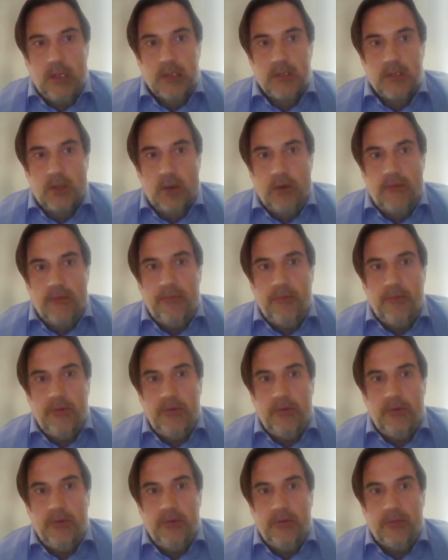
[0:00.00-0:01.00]
So
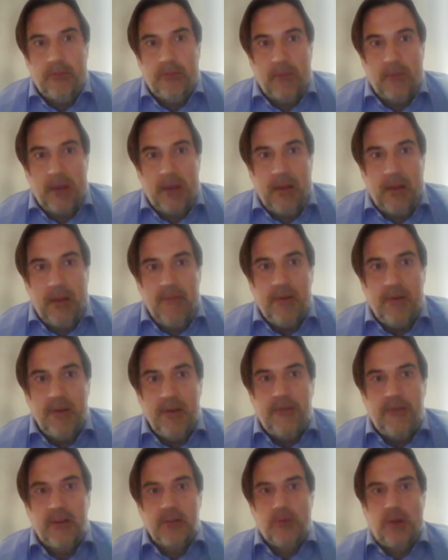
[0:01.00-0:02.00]
even
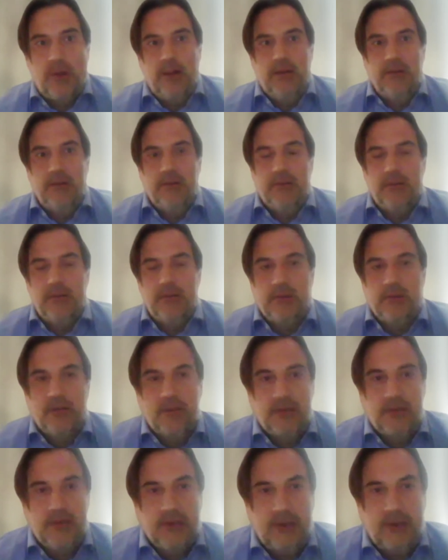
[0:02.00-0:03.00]
if Erdoğan
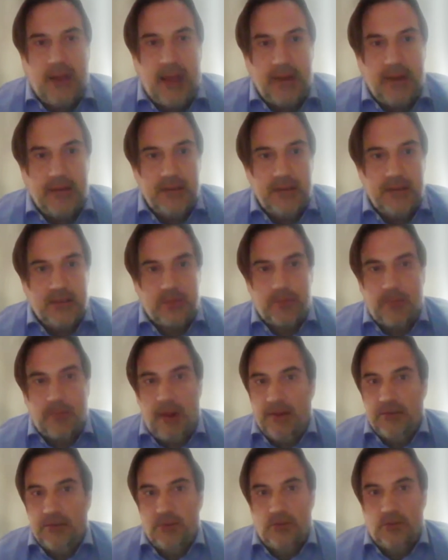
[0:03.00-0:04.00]
had this
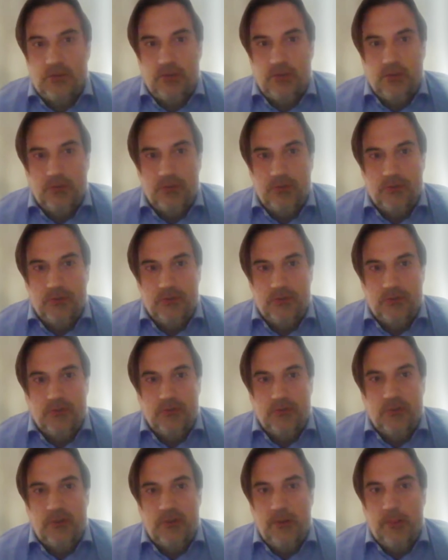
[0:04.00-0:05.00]
plan to
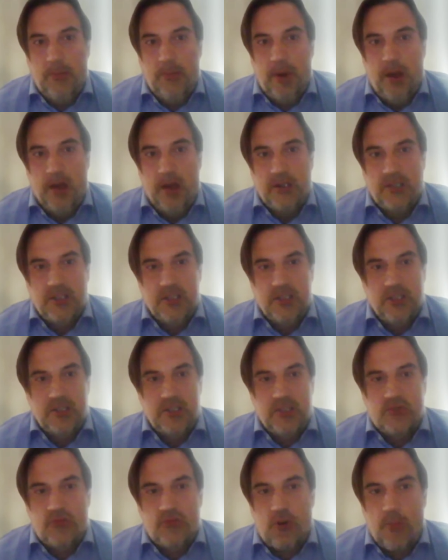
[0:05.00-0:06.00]
emerge as a
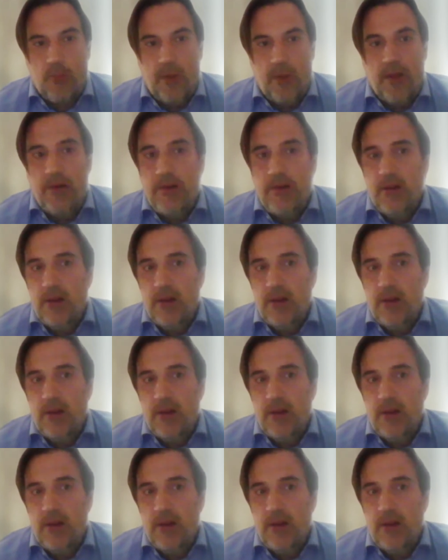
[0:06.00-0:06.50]
strongman,